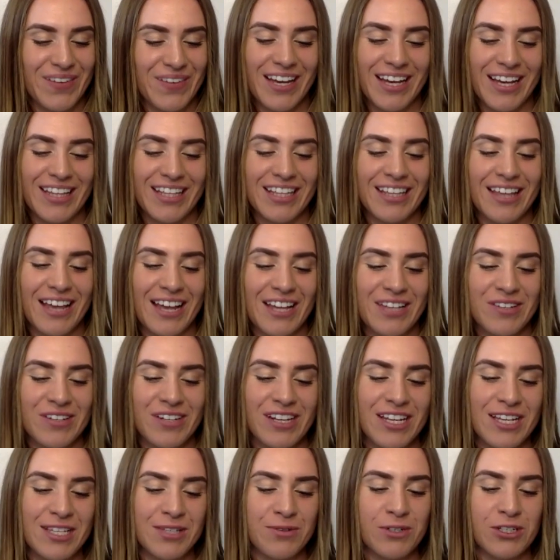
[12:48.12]
And the last one
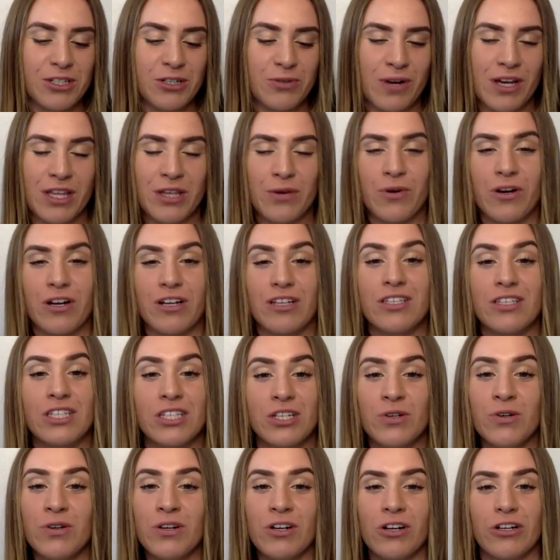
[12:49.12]
is, would you rather wear a
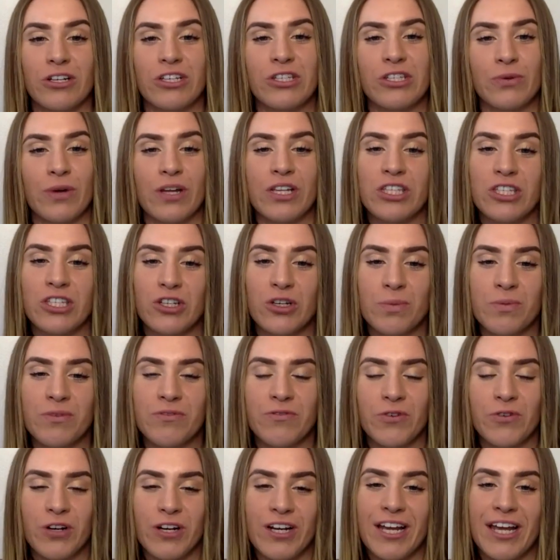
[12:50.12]
suit or a sweatsuit
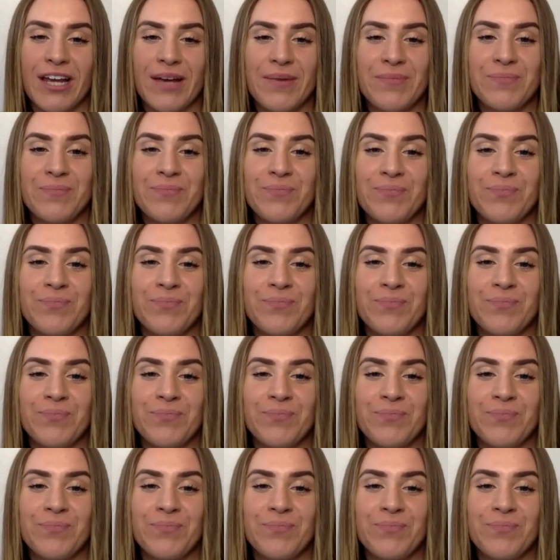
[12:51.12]
before a game?